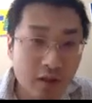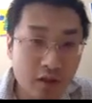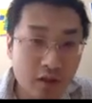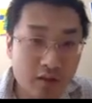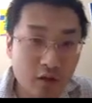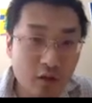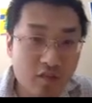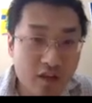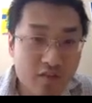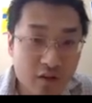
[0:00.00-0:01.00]
And on
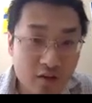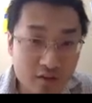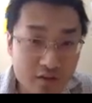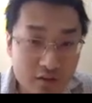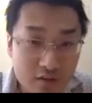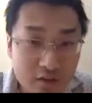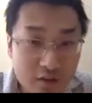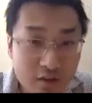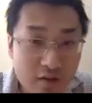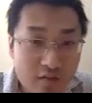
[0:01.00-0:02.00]
the other hand,
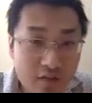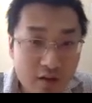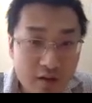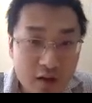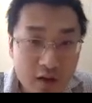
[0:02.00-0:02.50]
the